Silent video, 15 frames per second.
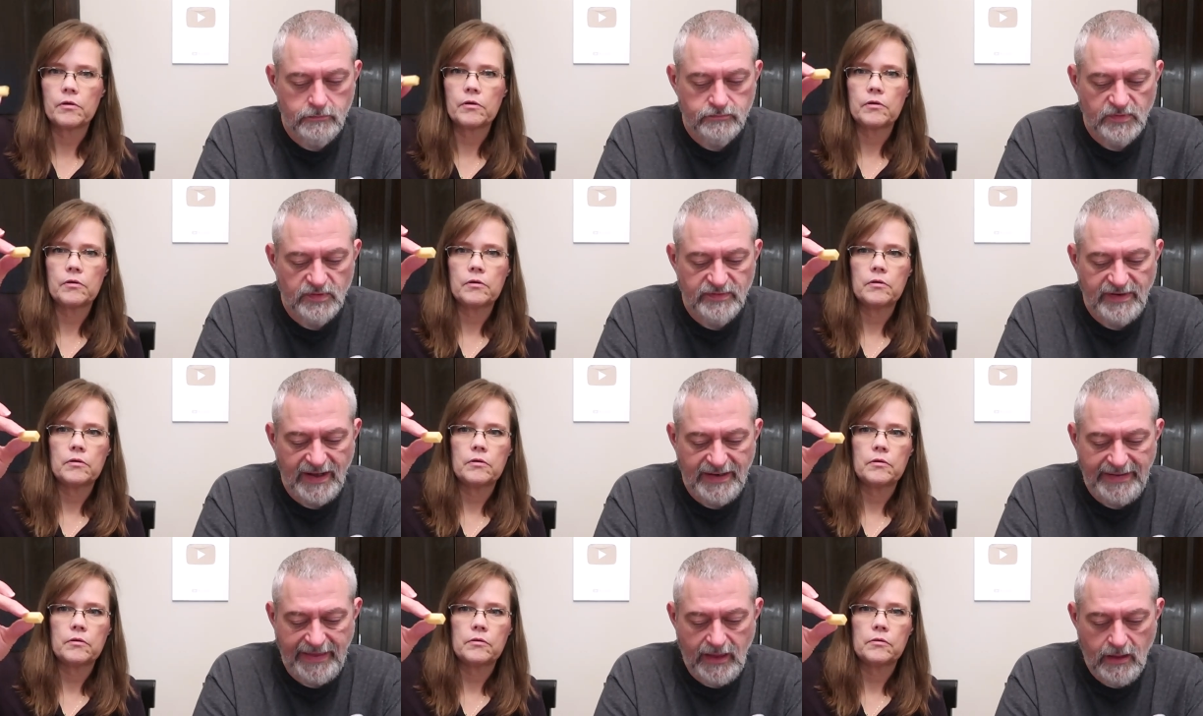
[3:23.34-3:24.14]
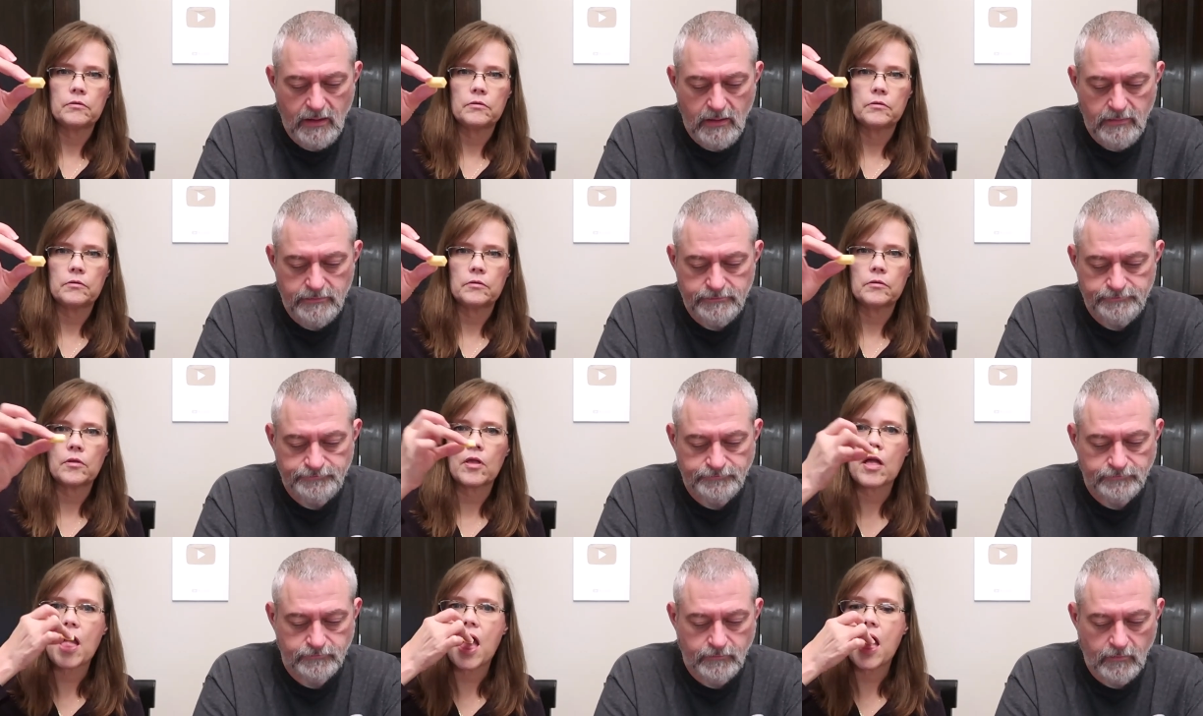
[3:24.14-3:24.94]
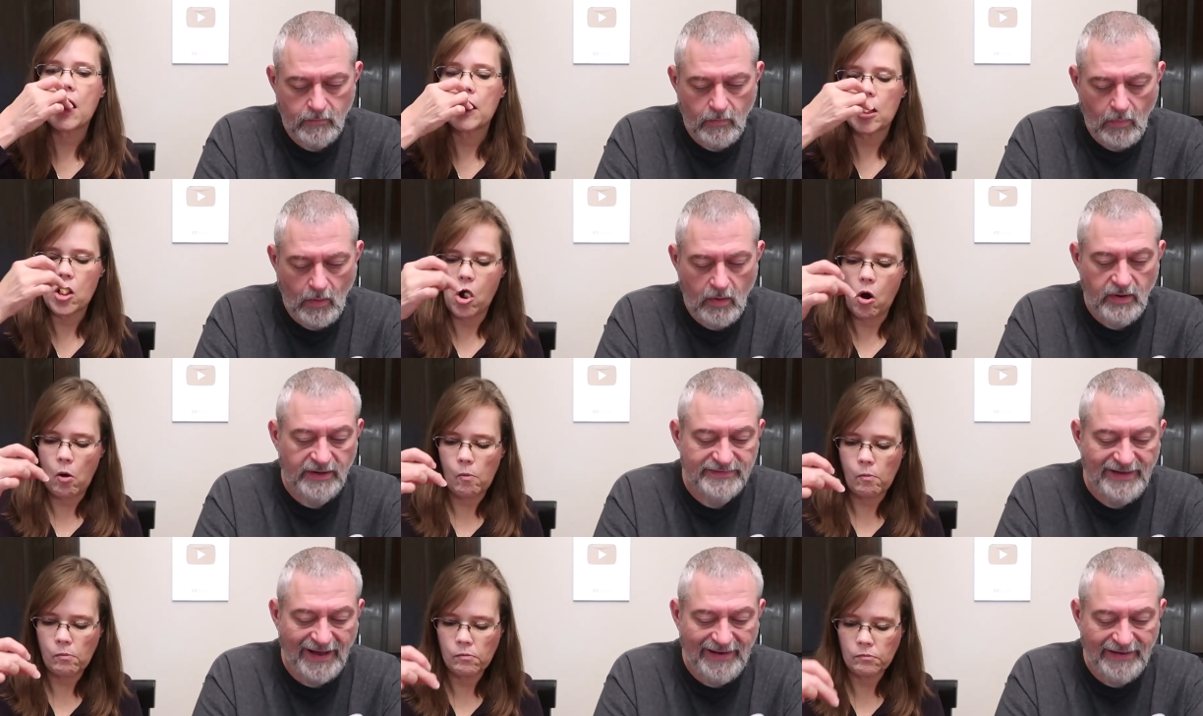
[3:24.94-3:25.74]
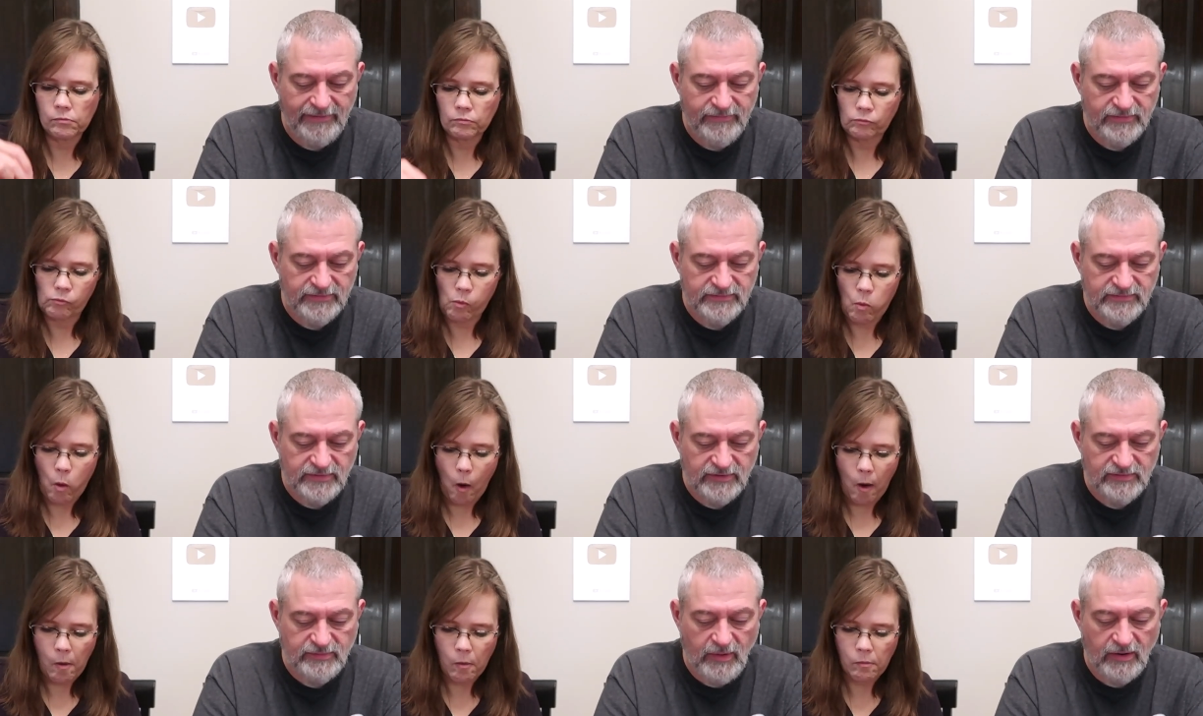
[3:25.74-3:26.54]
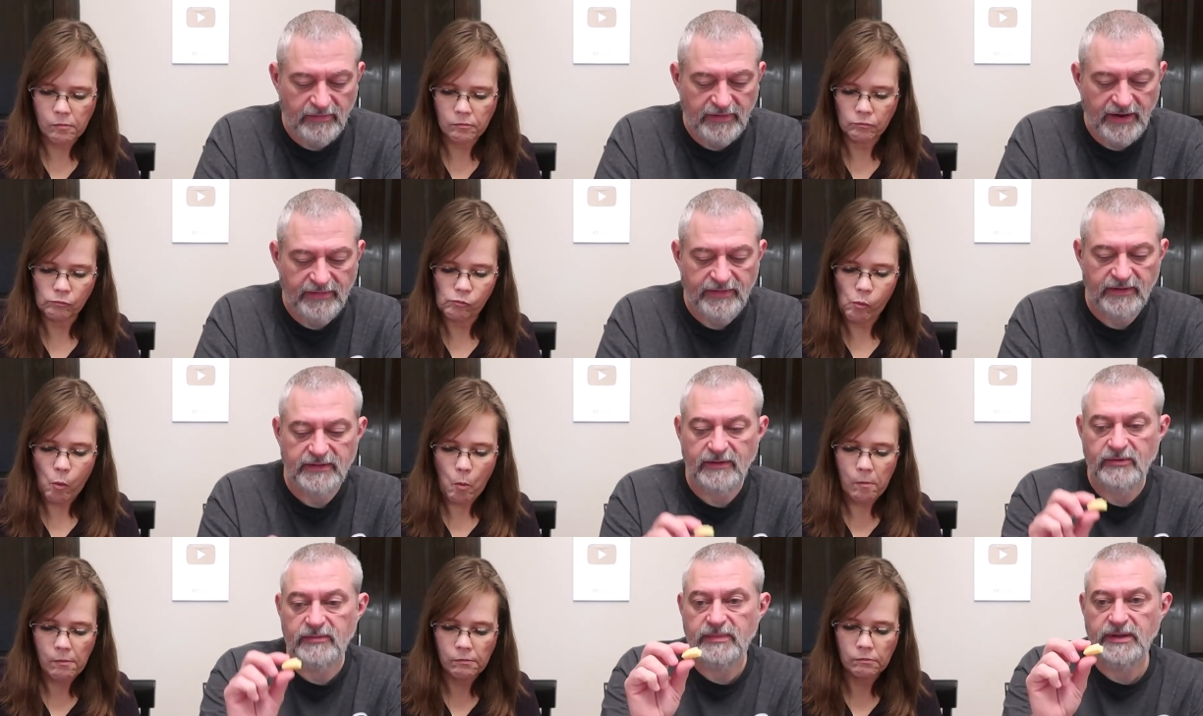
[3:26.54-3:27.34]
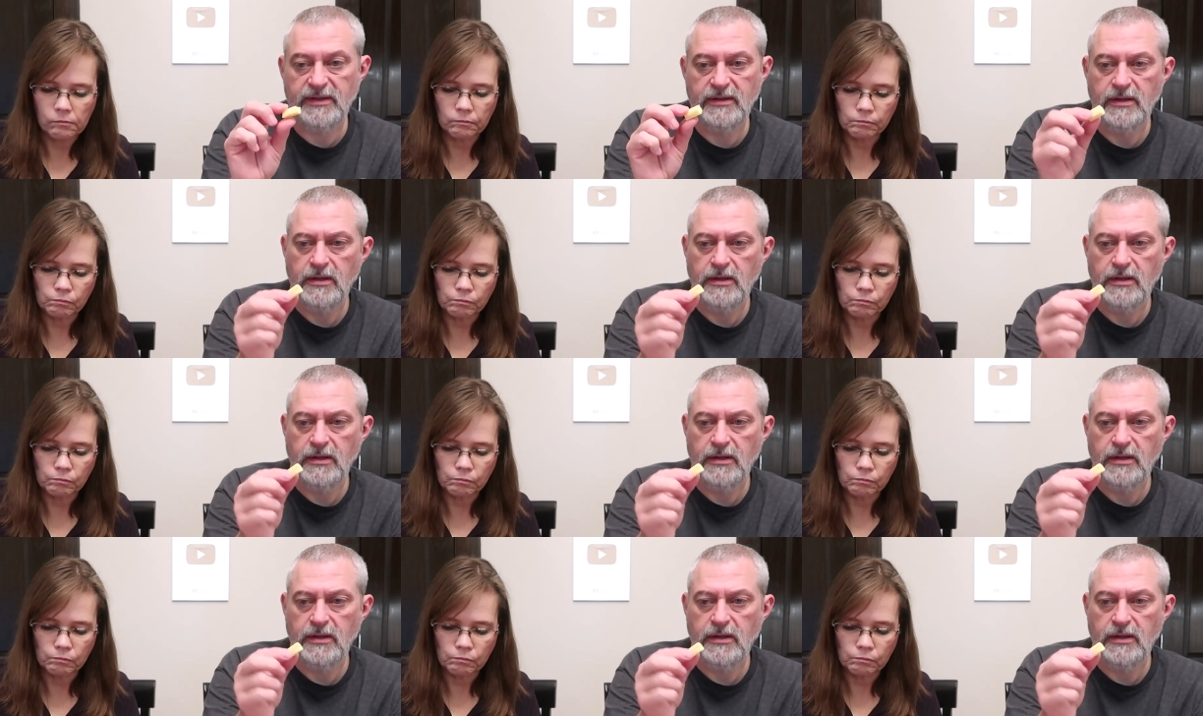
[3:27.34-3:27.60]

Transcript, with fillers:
Speaker 1: They're tiny. They're not tiny. They're they're smaller than I thought they would be.